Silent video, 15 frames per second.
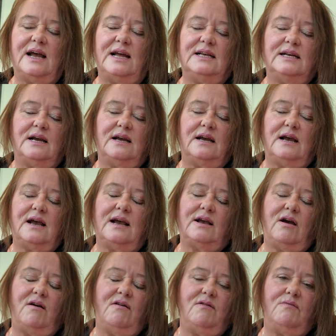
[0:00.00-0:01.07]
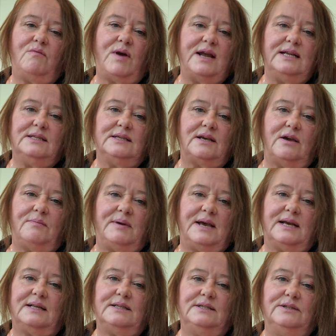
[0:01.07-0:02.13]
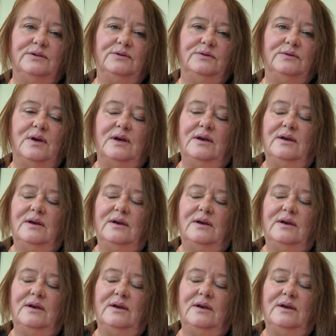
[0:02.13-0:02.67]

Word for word: and I can't wait to go back to